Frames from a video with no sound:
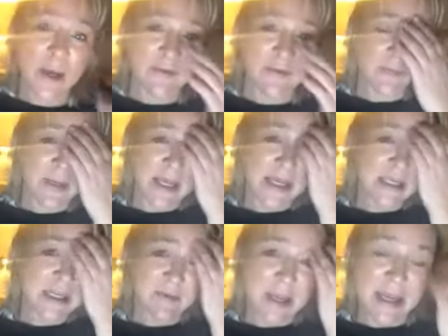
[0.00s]
away from
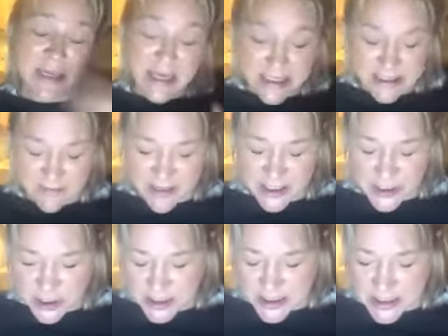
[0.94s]
negative
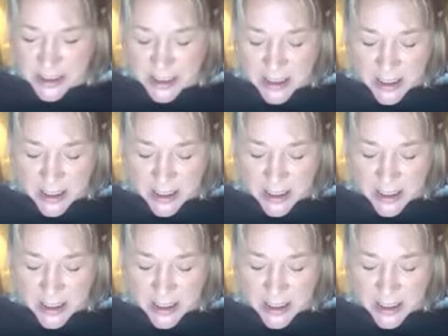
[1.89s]
energies.